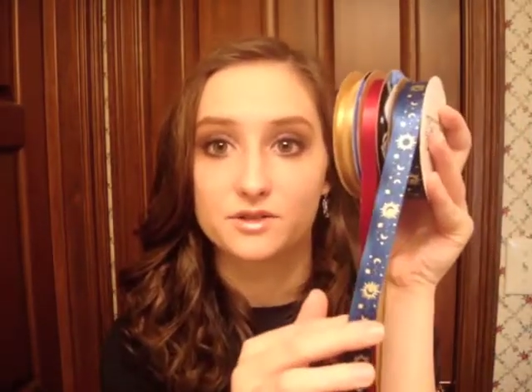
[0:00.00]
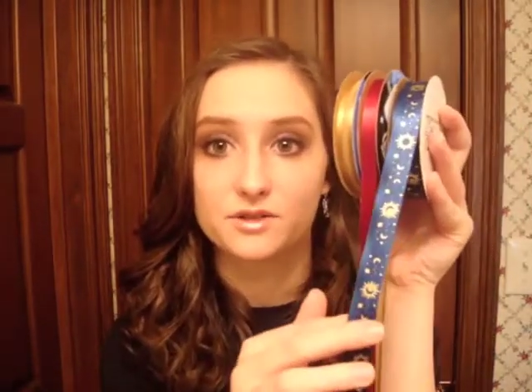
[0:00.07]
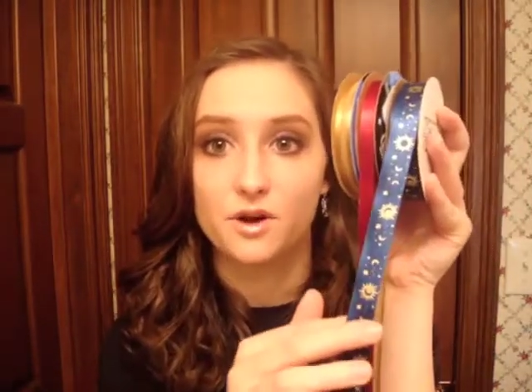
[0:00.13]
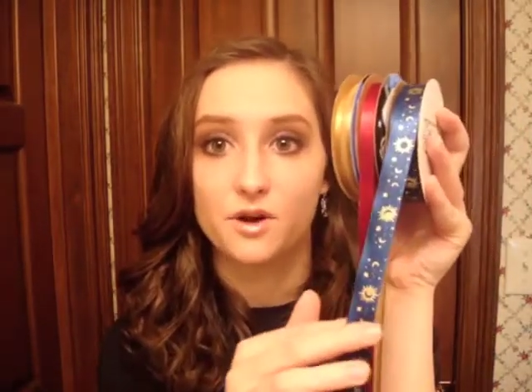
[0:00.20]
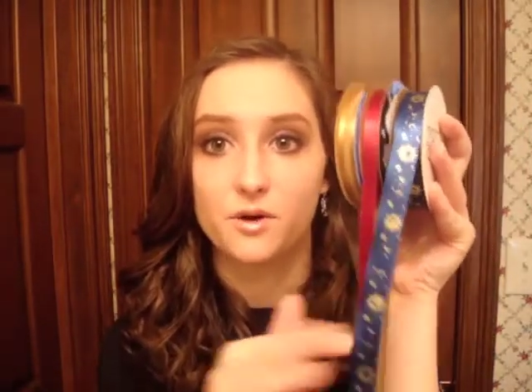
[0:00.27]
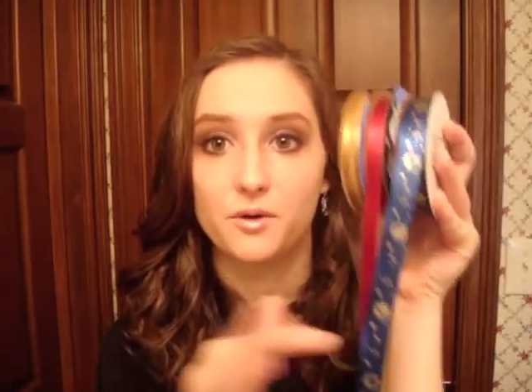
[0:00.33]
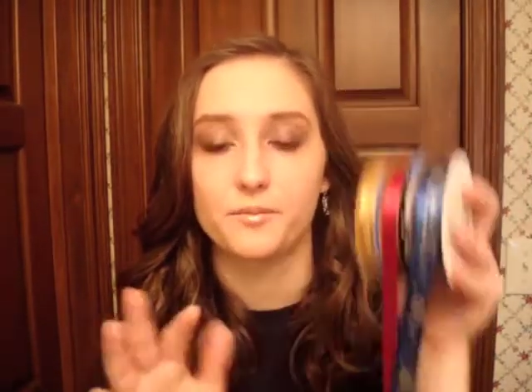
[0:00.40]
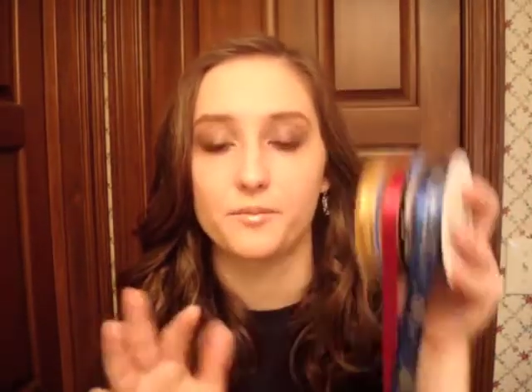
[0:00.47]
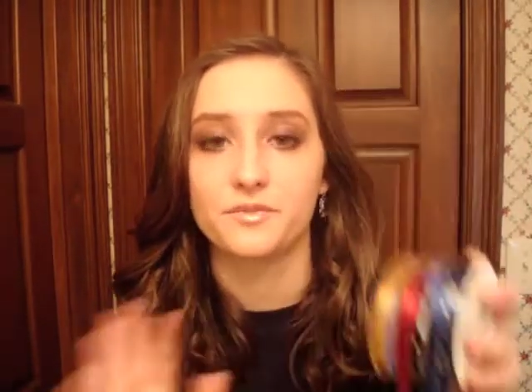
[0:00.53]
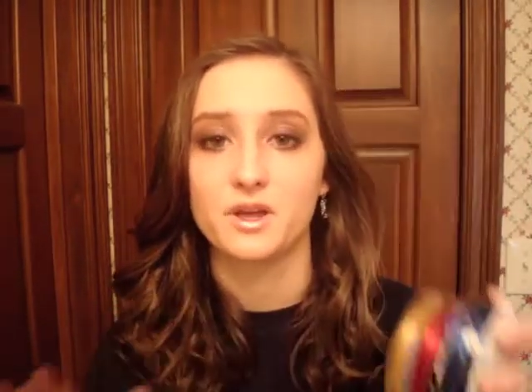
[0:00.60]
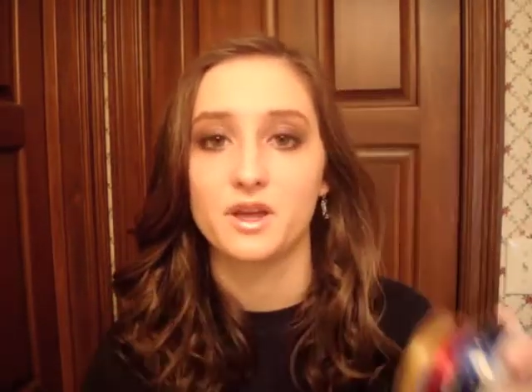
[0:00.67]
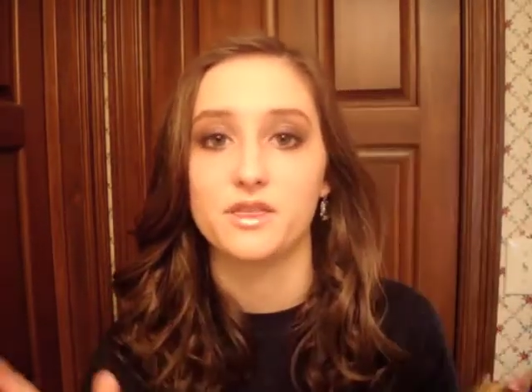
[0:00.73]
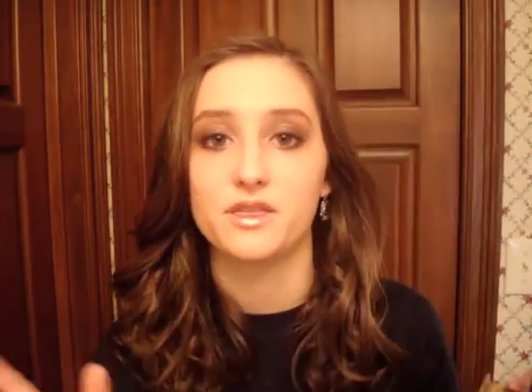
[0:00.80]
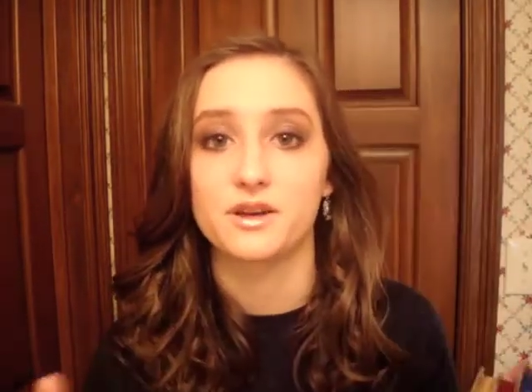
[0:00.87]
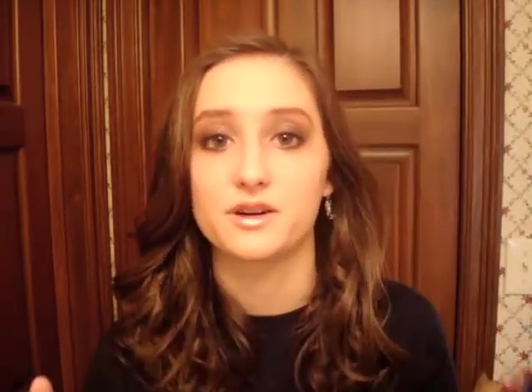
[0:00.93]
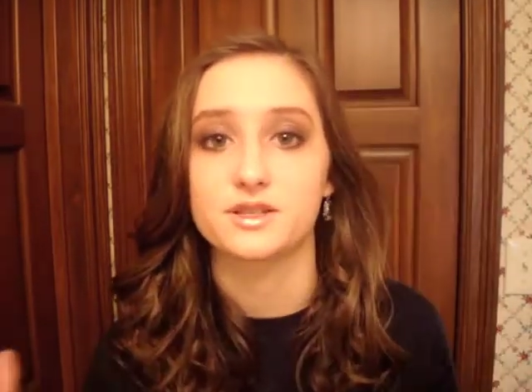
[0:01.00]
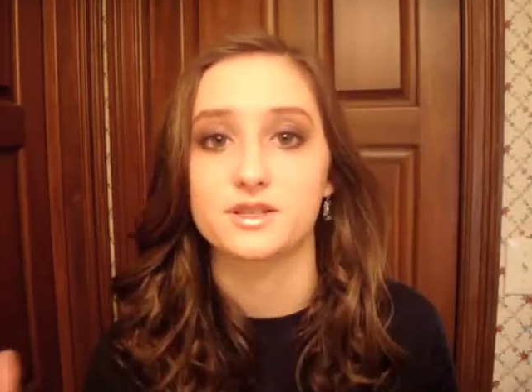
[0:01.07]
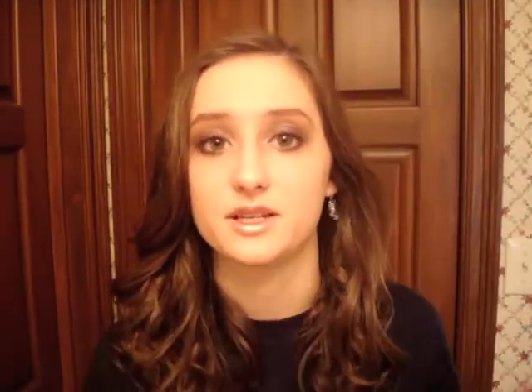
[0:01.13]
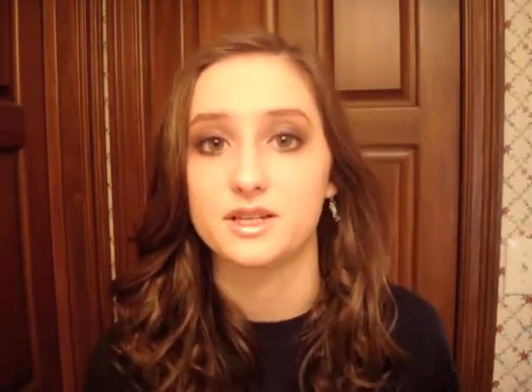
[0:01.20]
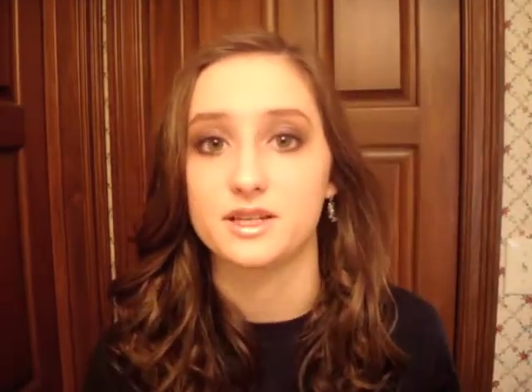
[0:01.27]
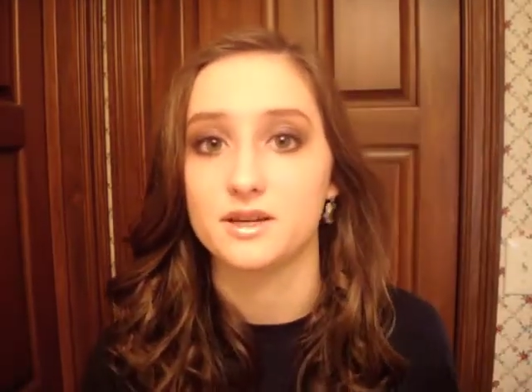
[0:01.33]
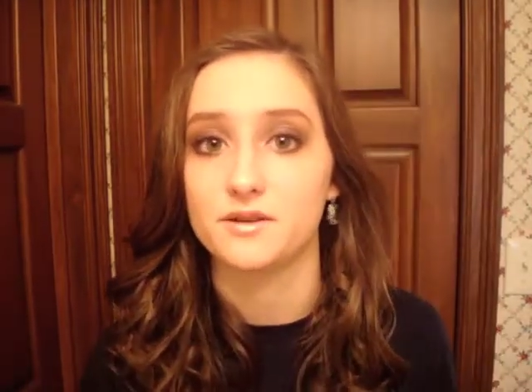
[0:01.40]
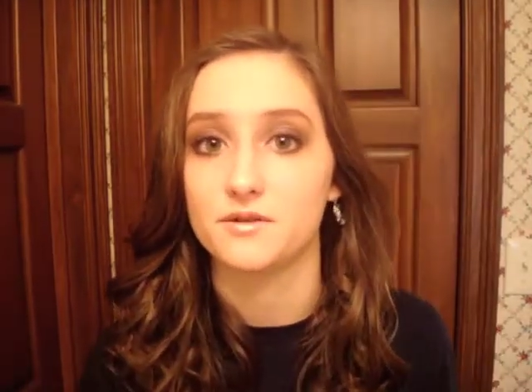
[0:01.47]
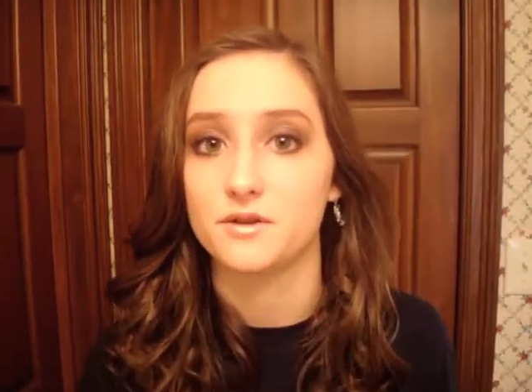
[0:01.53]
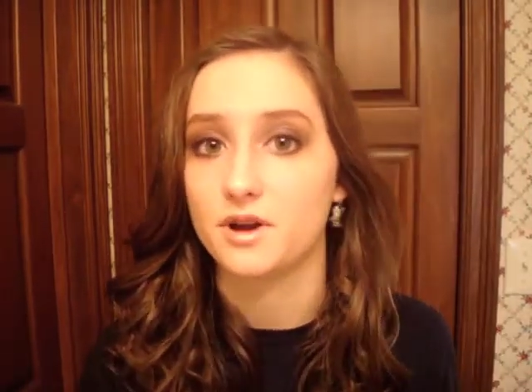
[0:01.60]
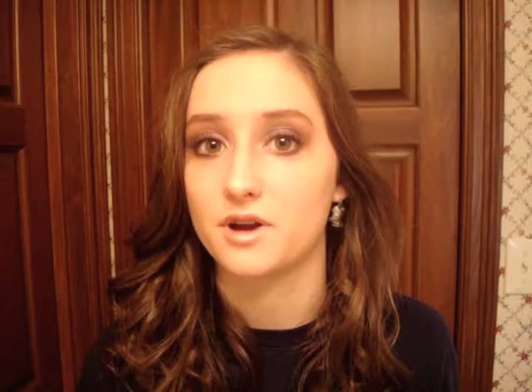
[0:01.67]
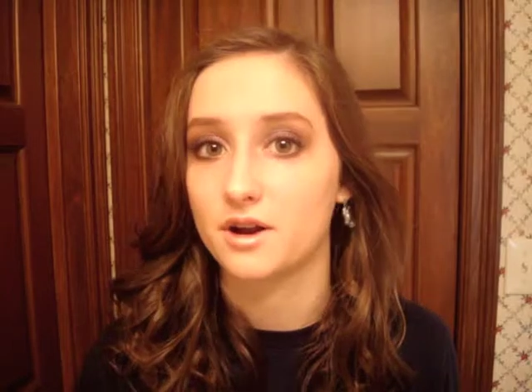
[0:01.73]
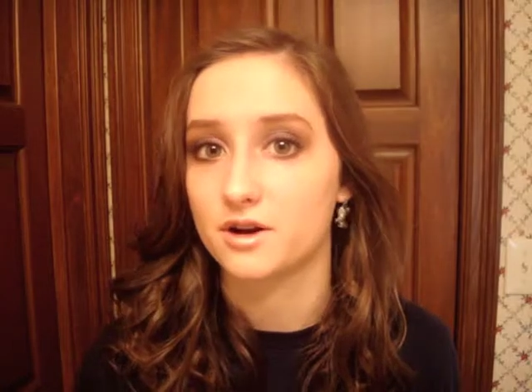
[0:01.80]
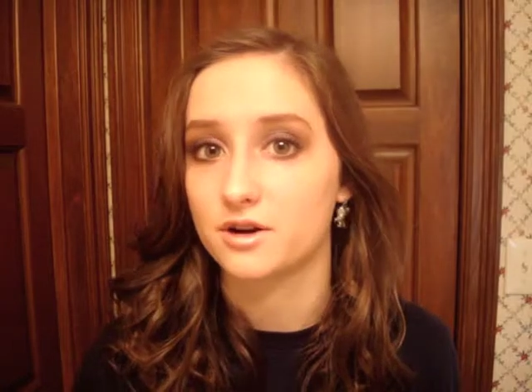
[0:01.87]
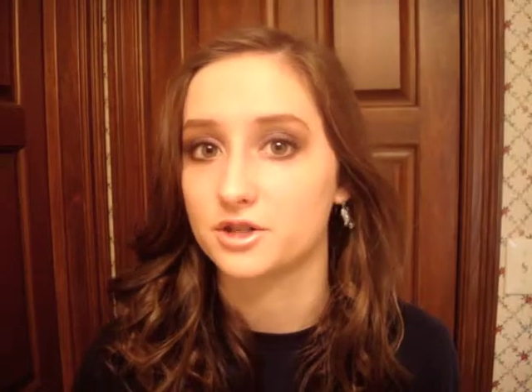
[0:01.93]
So there's an idea if you're
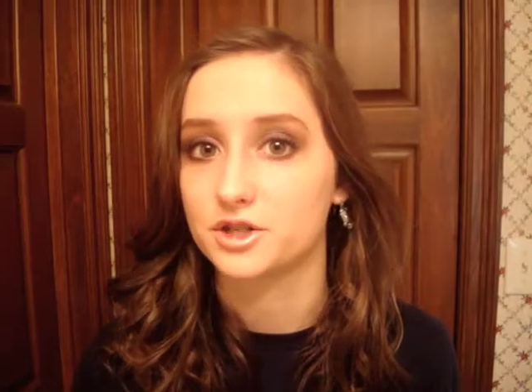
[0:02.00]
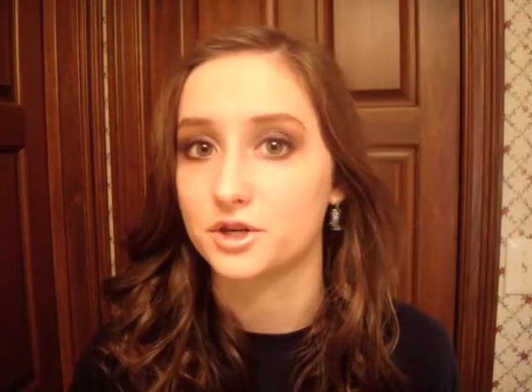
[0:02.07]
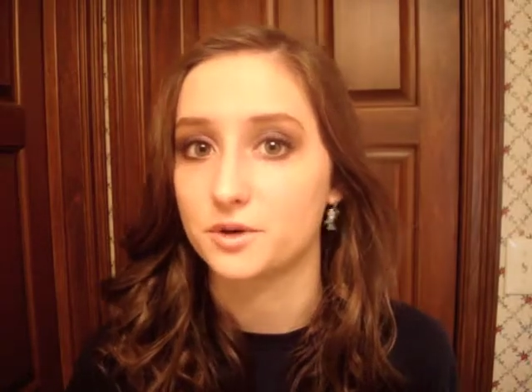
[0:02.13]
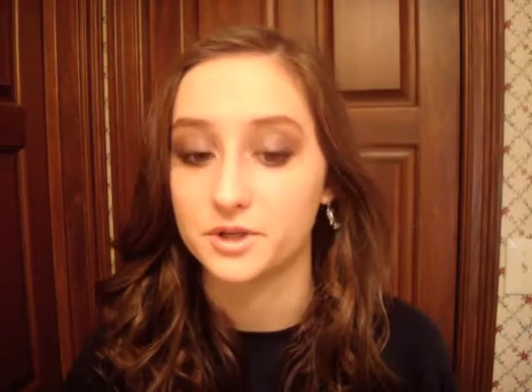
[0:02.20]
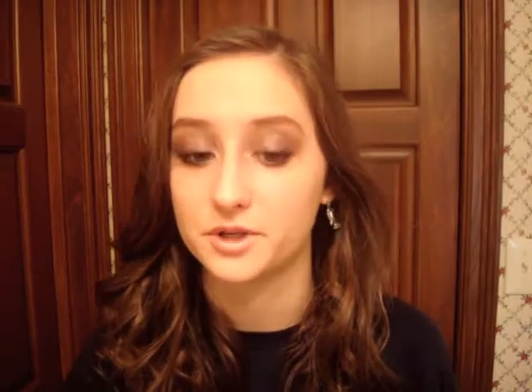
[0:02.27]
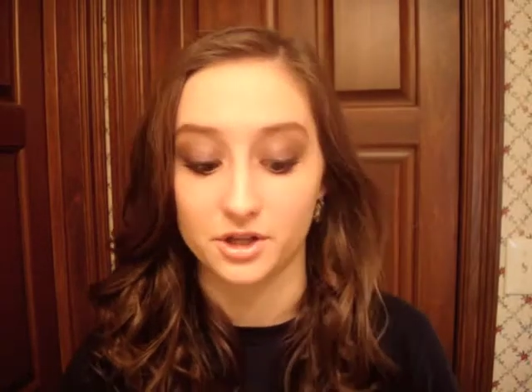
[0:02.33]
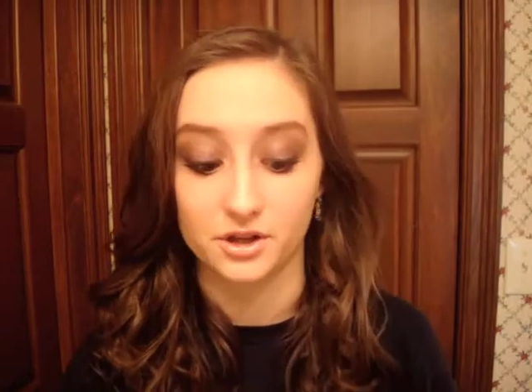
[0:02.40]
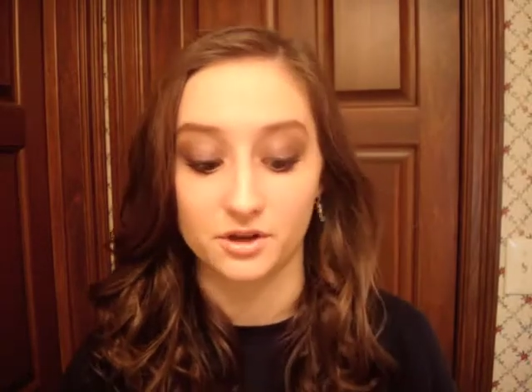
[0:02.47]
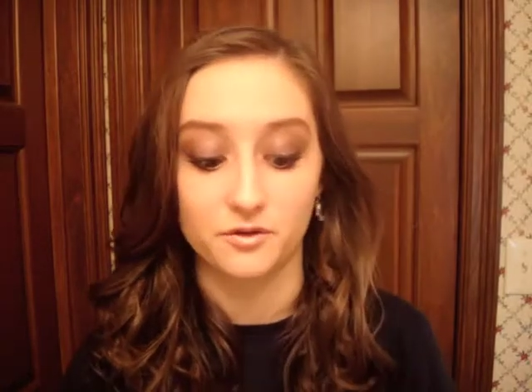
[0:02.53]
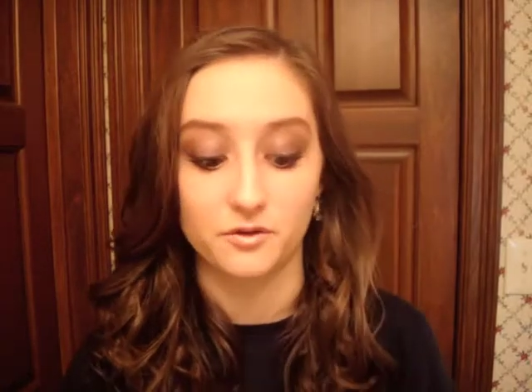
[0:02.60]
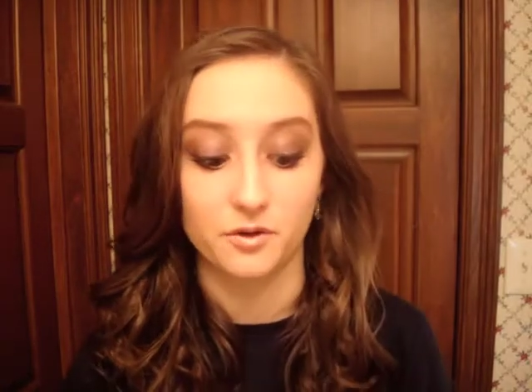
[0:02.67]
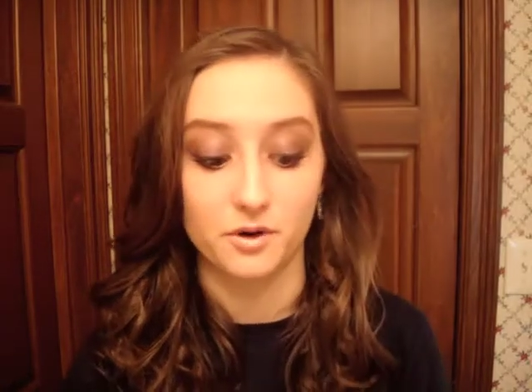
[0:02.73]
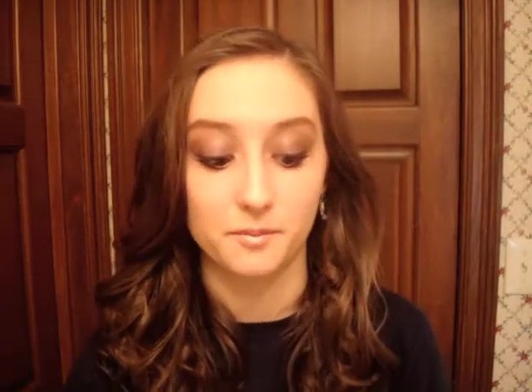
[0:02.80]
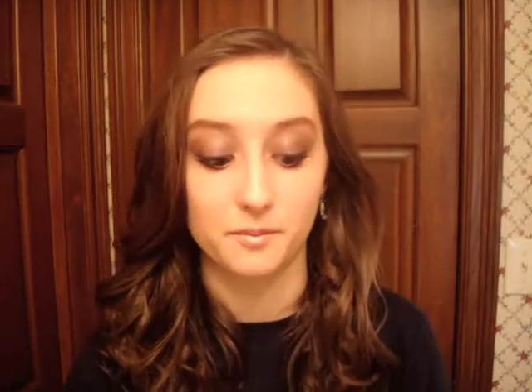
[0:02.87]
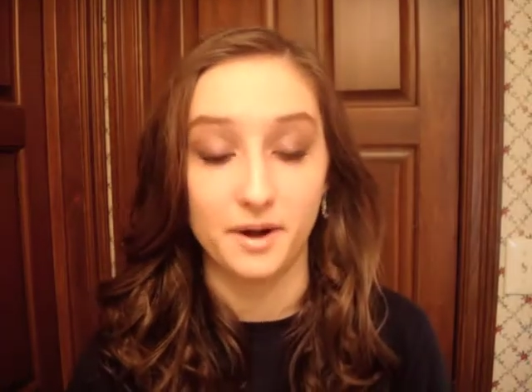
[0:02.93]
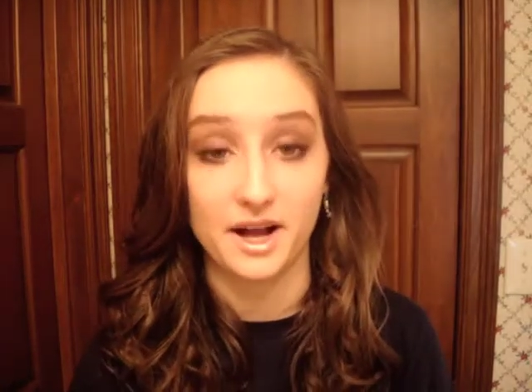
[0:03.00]
kind of unsure what to look for.